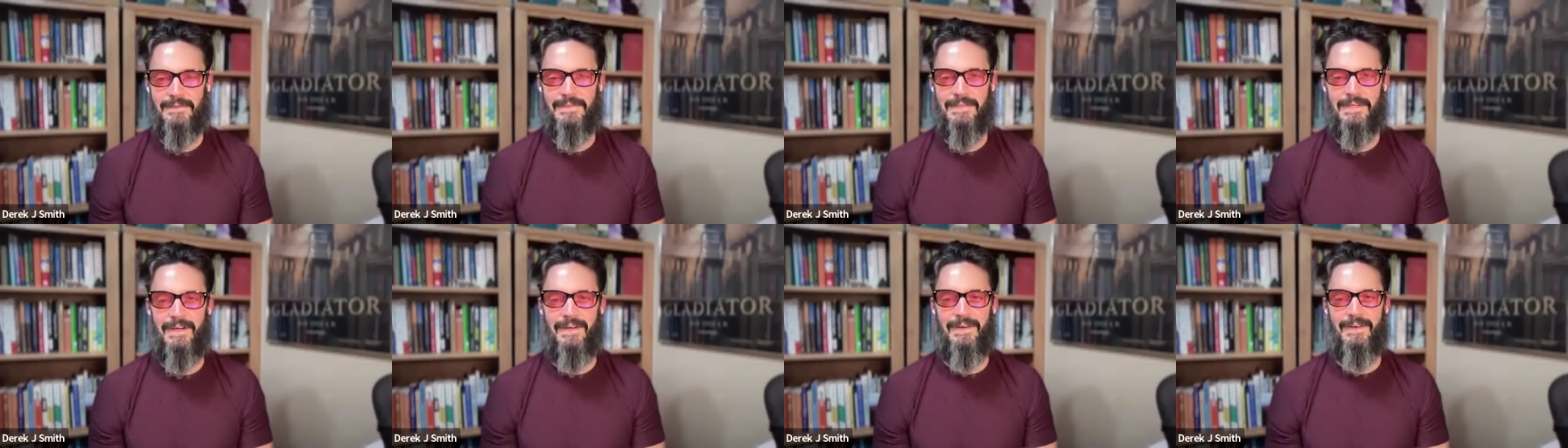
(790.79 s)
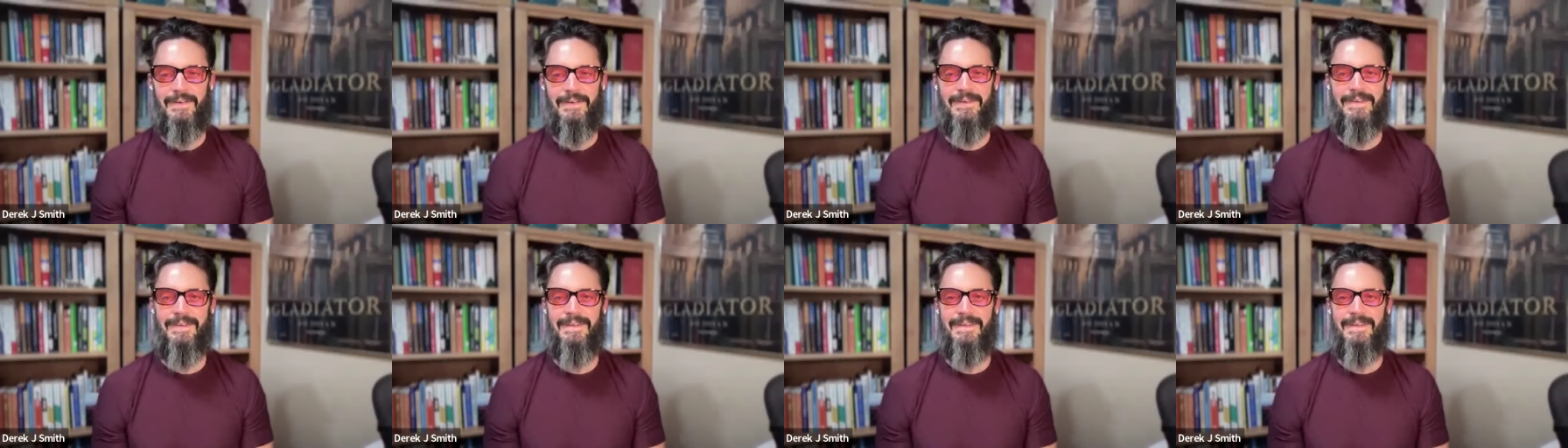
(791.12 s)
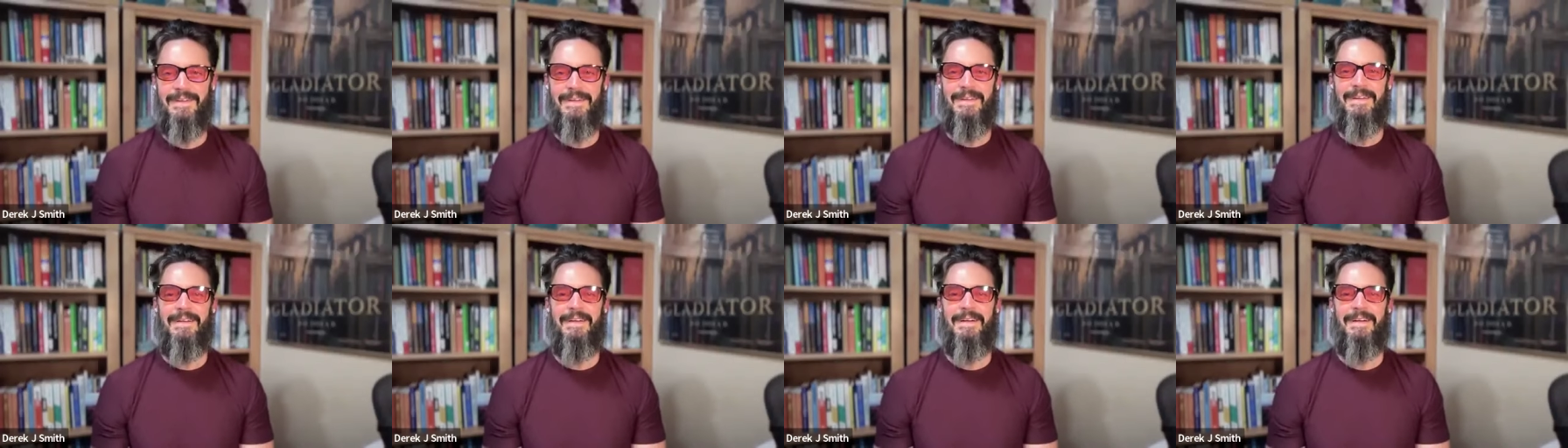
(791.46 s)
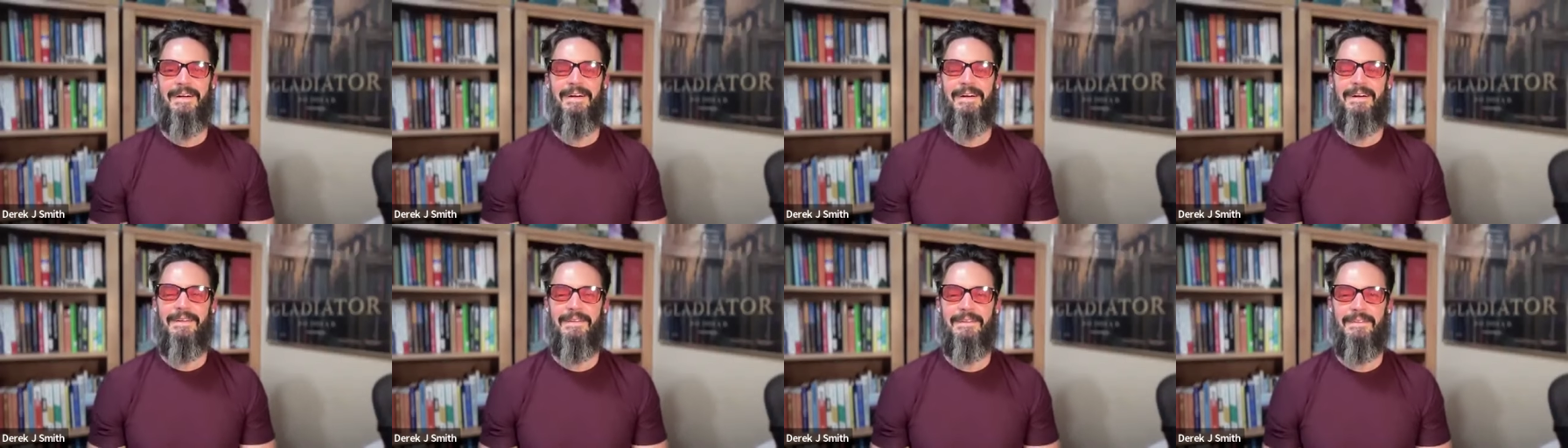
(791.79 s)
So
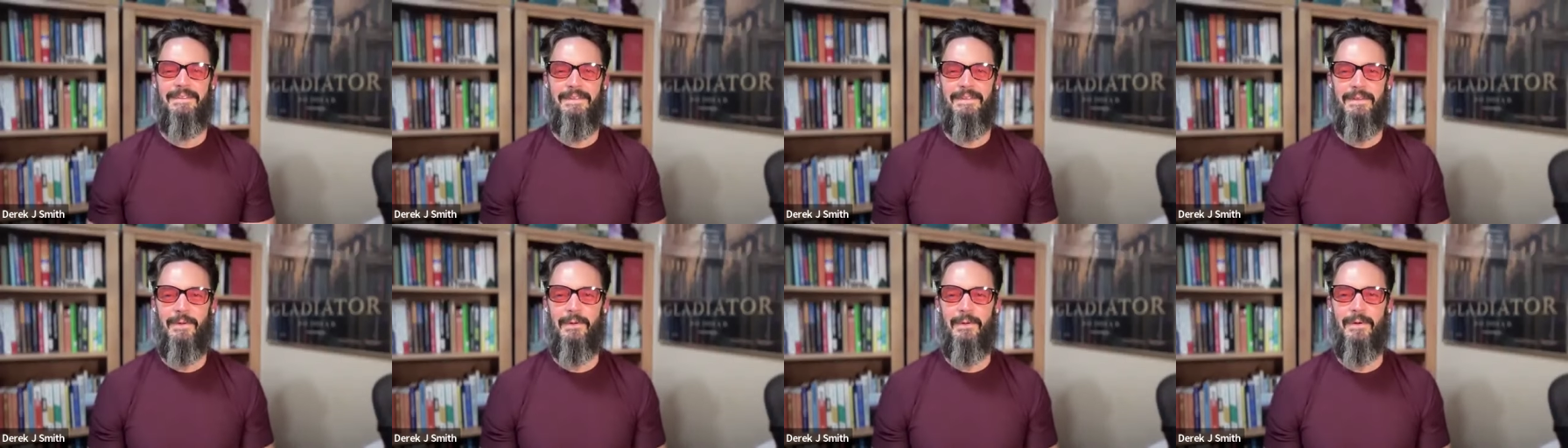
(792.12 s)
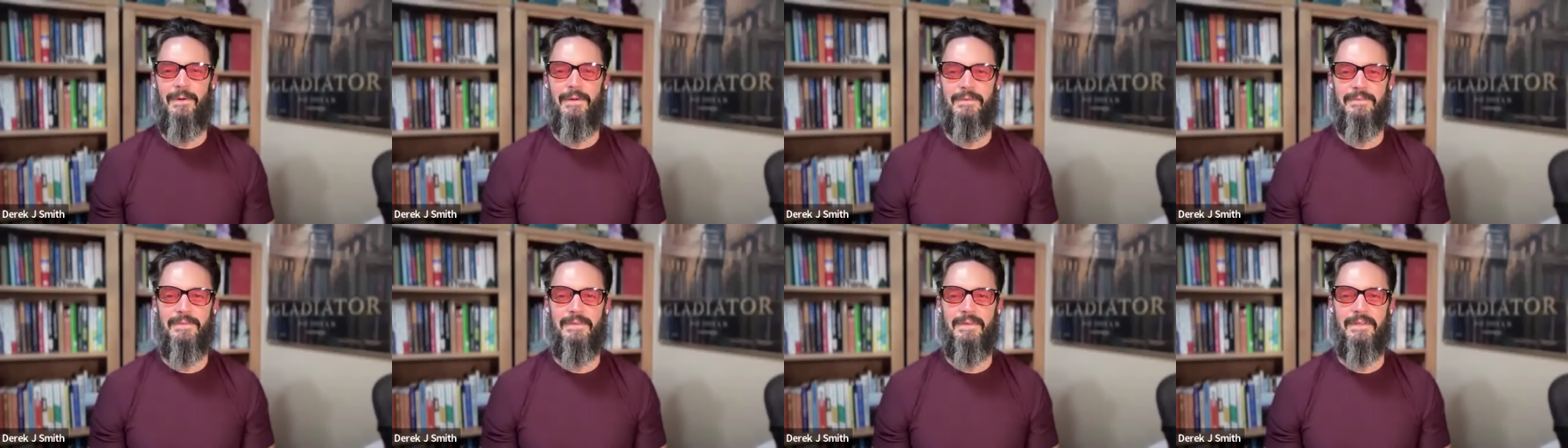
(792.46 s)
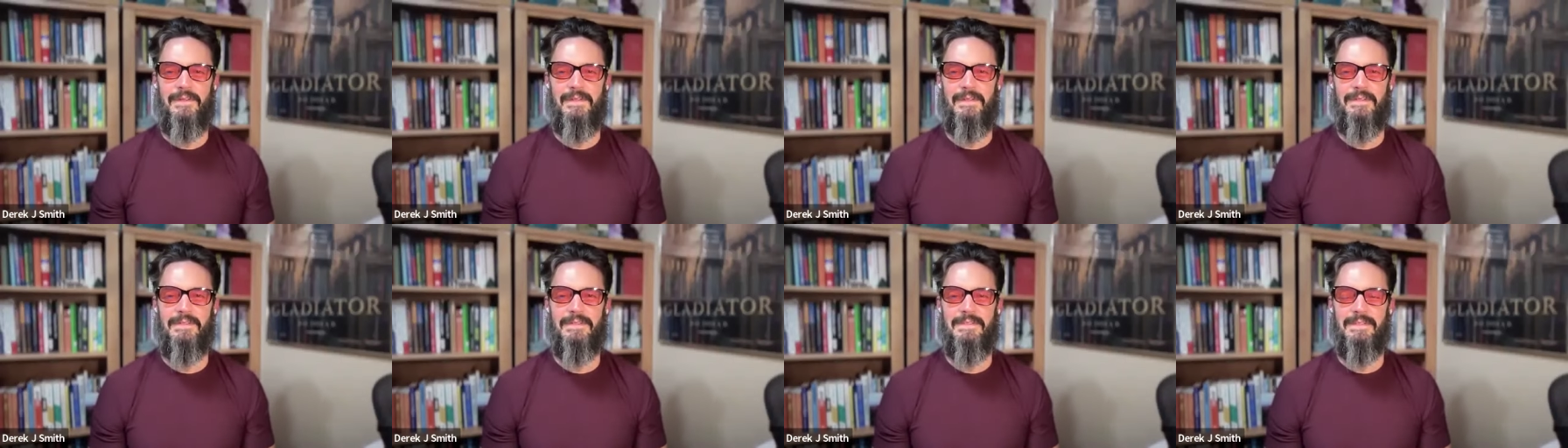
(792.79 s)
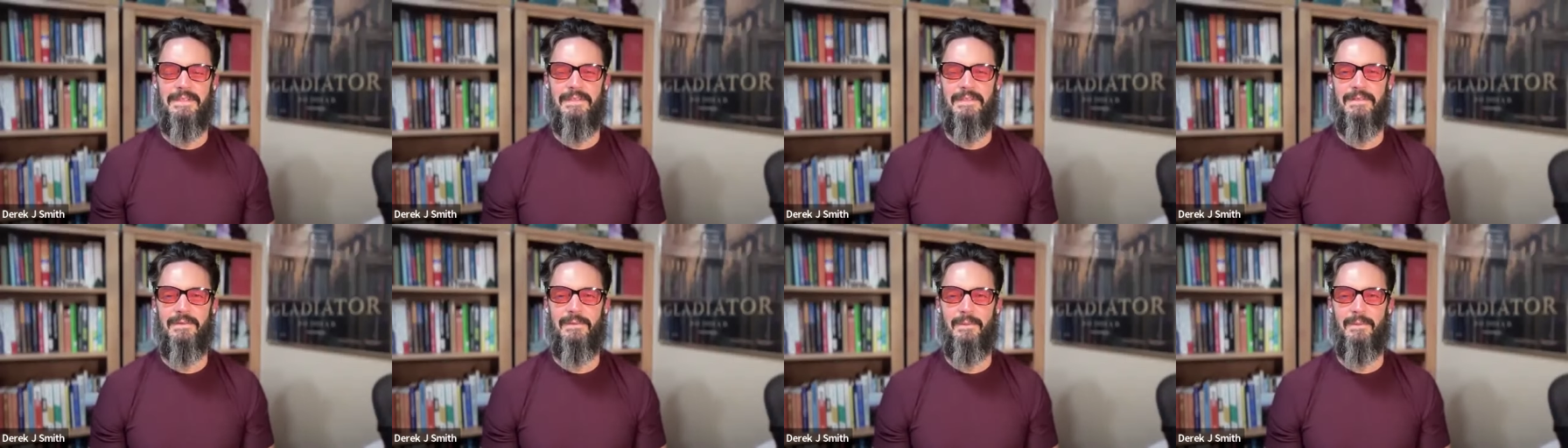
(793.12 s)
no hard
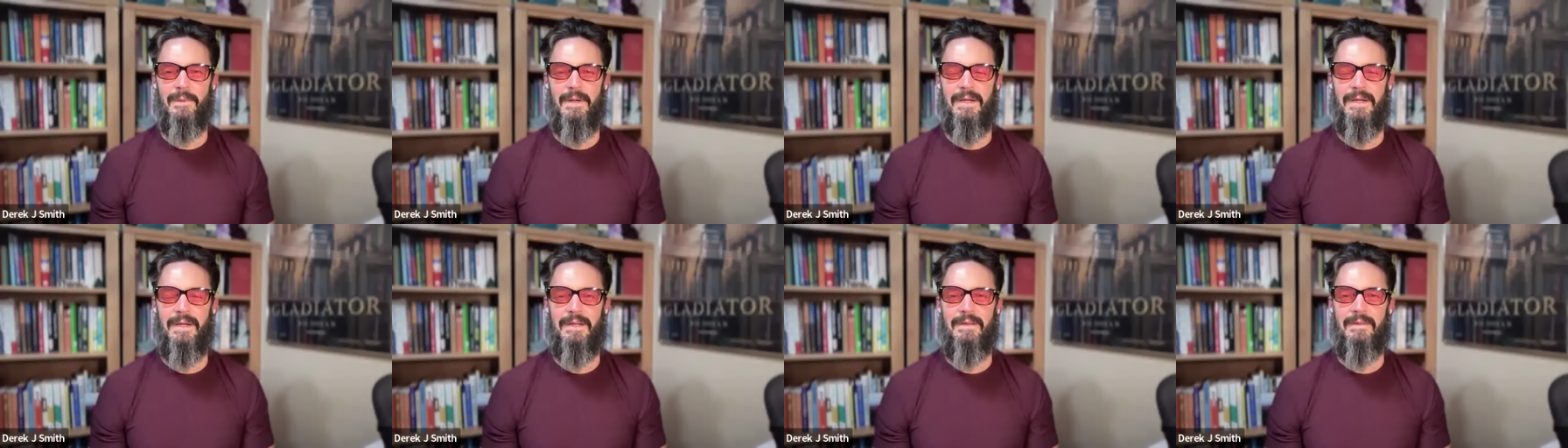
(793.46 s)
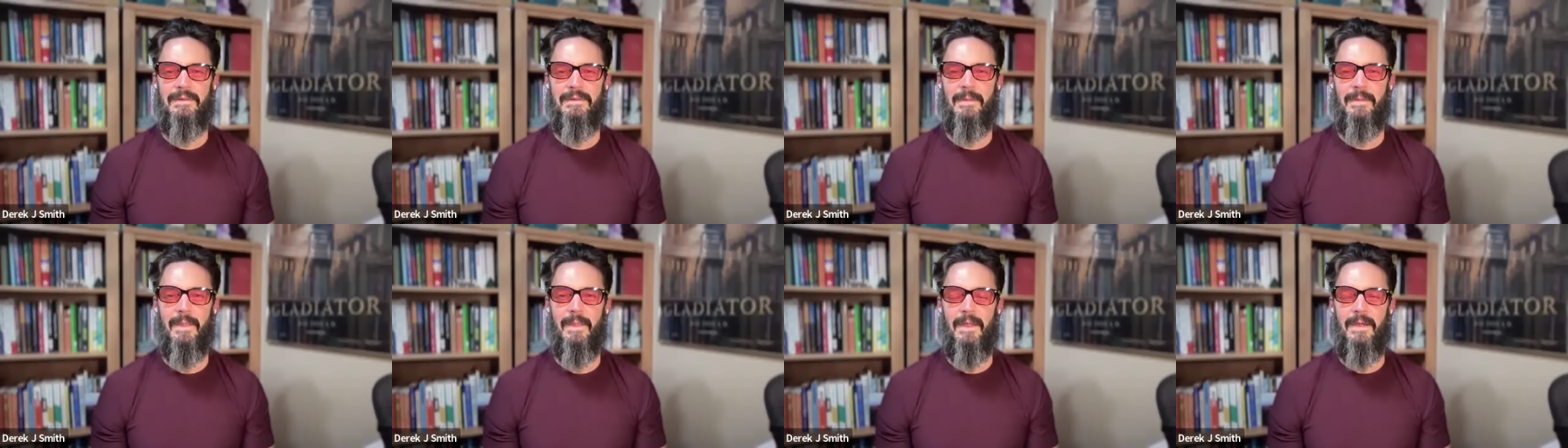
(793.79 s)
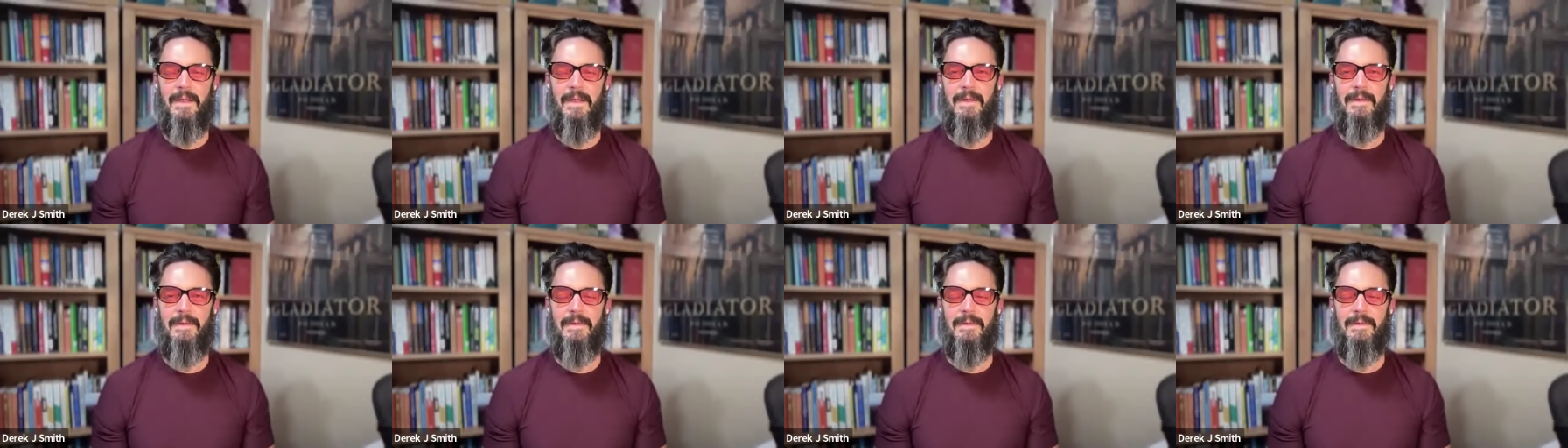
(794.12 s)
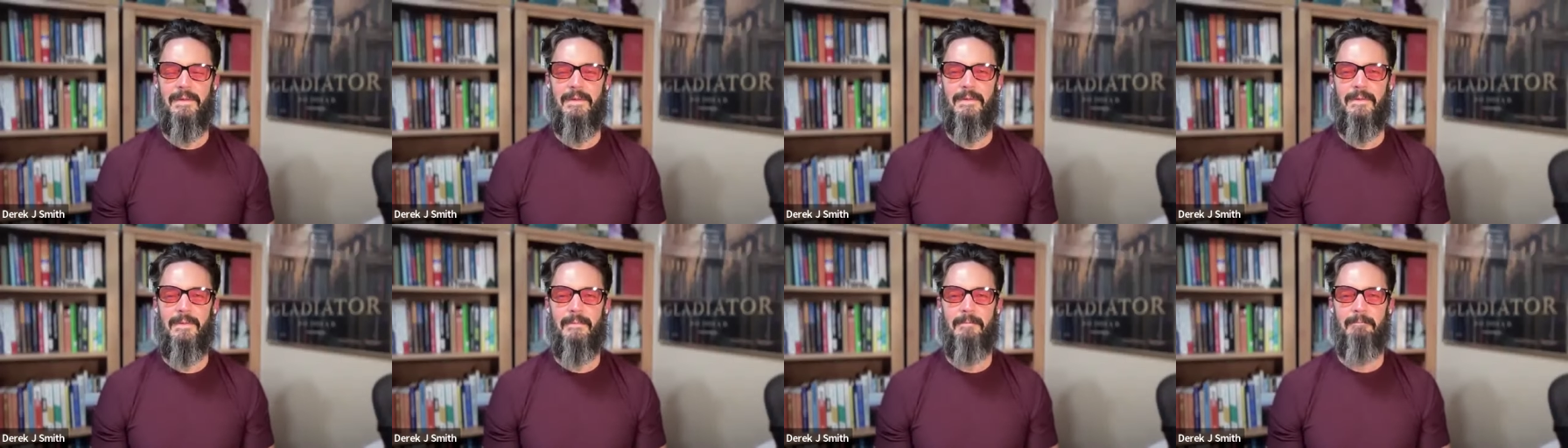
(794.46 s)
feelings either way.
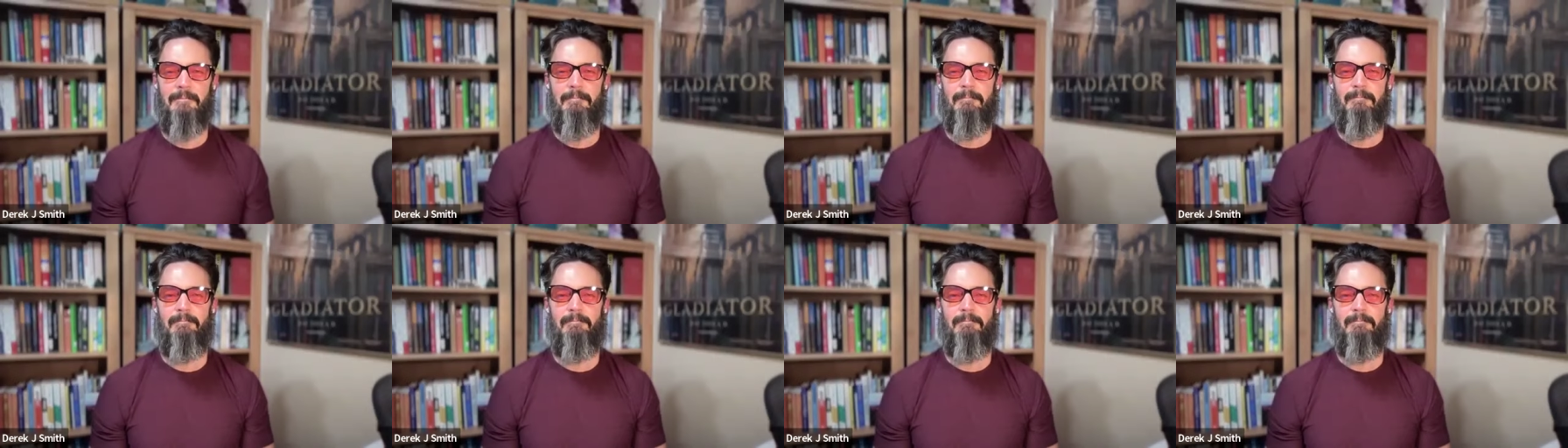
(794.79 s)
And